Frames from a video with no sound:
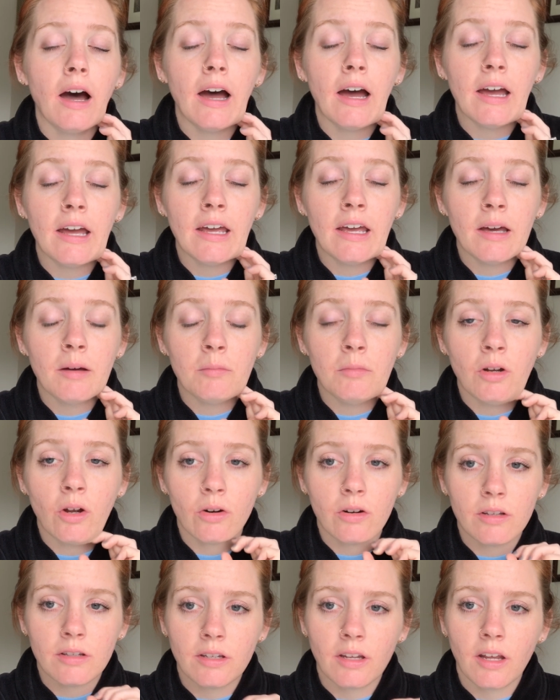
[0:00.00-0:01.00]
I am
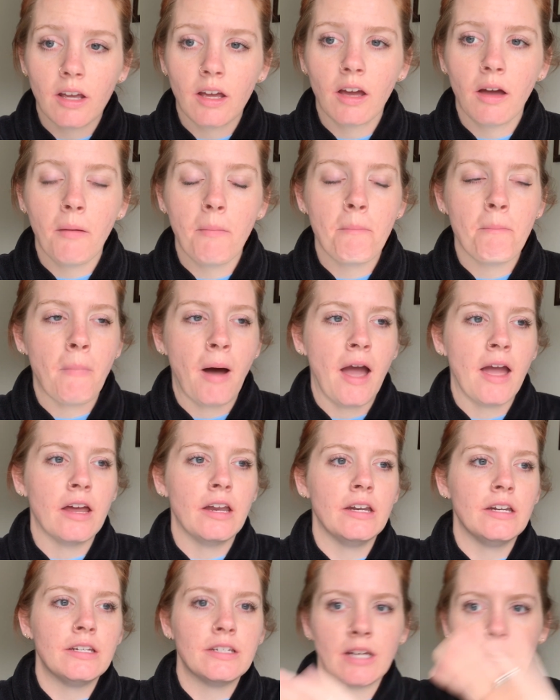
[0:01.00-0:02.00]
noticing my
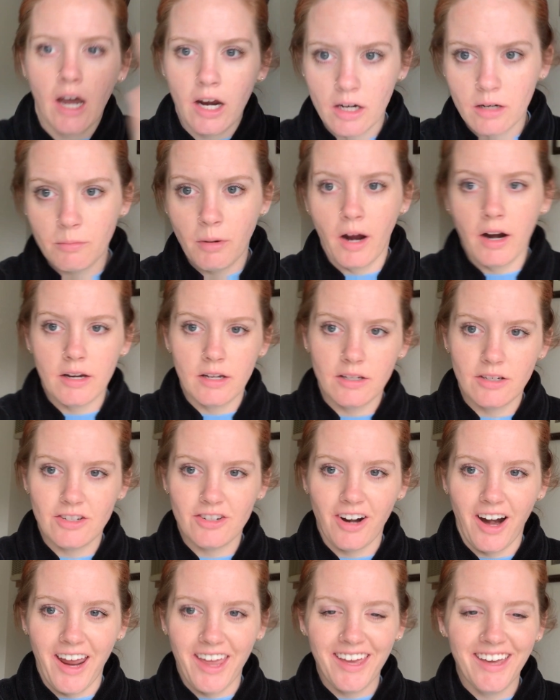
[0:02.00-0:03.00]
entire body is
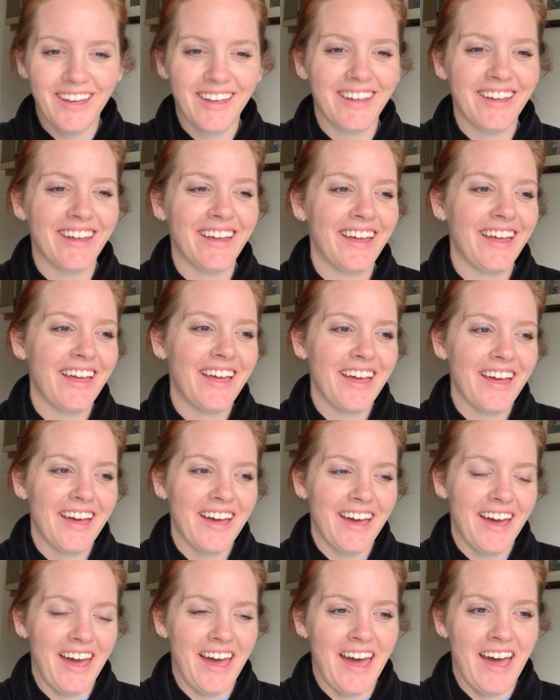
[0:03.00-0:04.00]
dry.
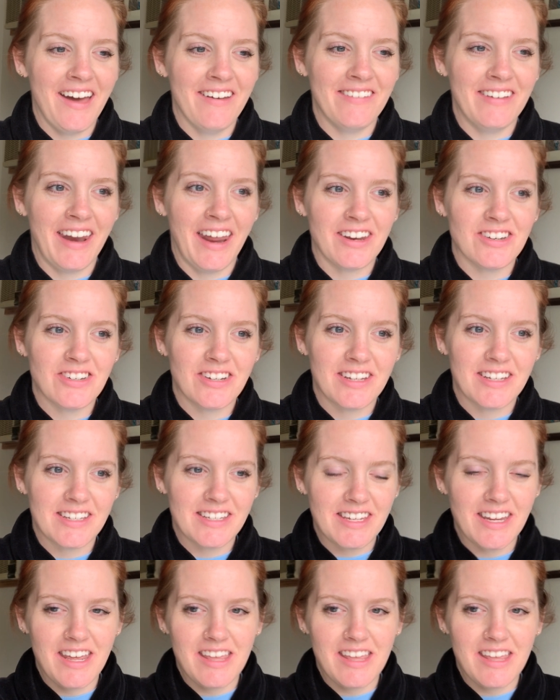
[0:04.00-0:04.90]
And as you can see